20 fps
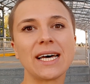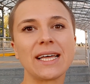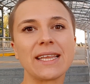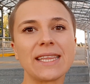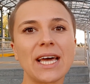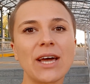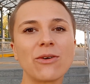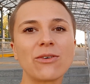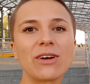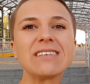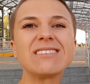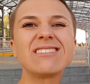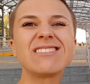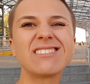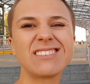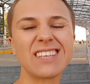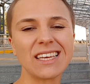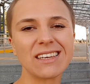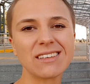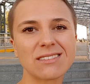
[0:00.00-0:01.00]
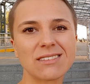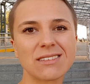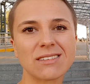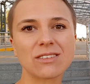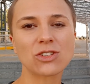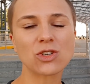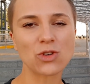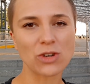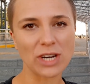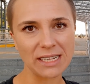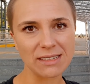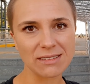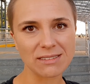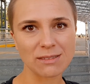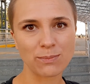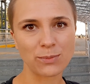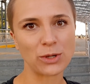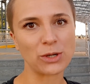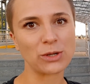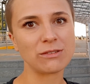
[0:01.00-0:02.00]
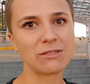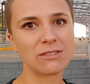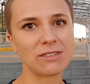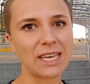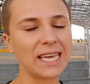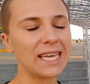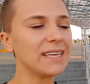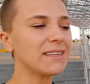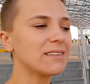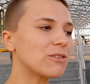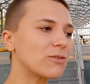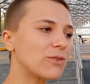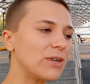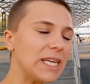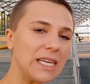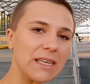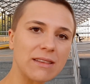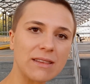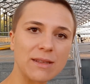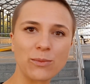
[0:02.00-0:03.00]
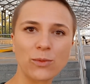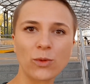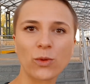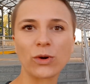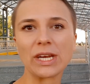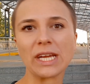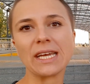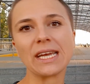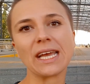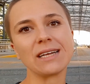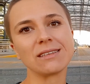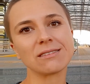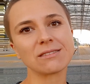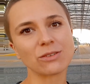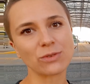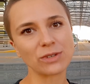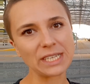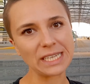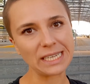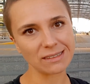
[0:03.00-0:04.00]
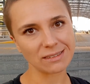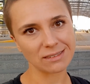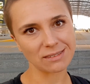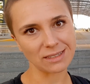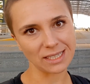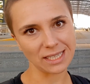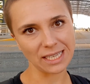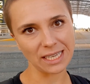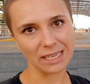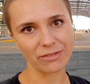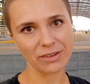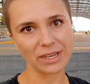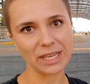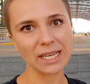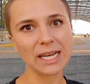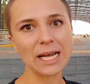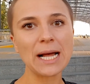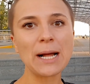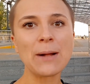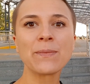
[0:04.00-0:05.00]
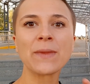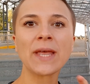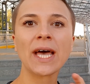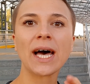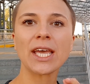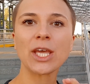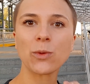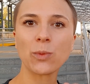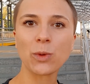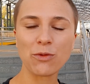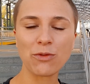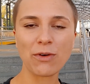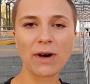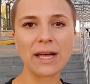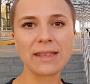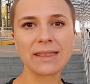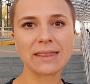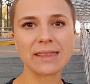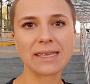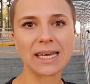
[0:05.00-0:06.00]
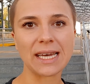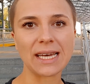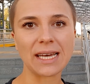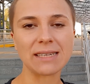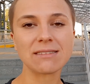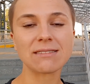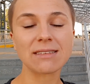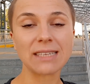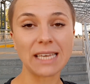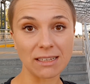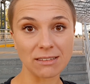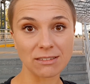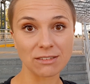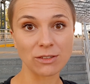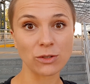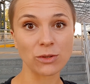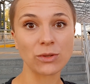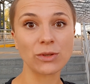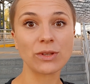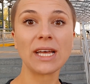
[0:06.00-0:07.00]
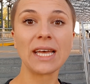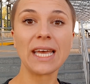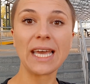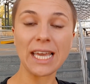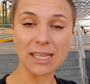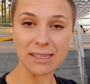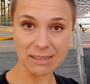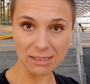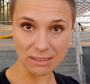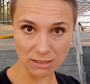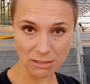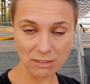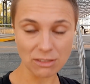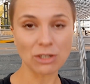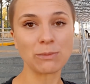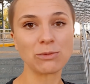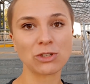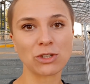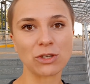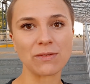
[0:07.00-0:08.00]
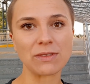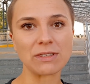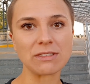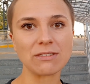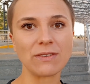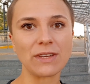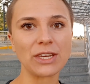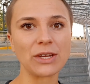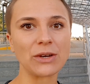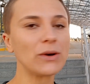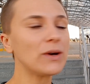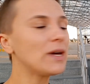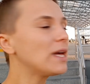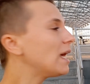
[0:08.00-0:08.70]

there are 6 trains per day, 3 in the morning and 3 in the evening. You will find the schedule in the description of this video.